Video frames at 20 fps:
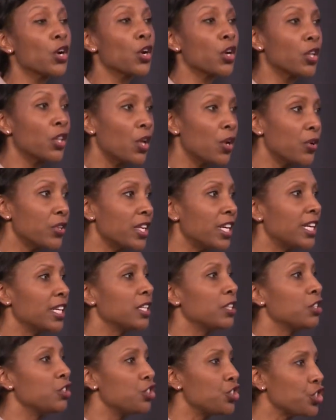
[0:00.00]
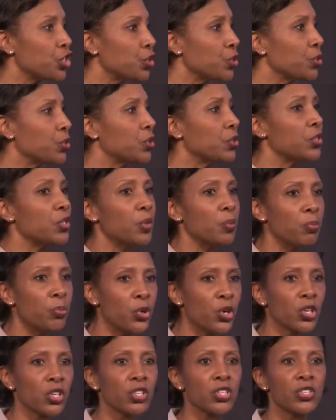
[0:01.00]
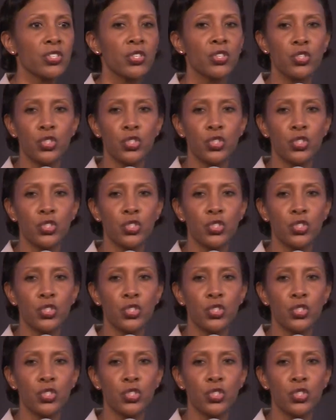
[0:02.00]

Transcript: Clothing, shoes, books,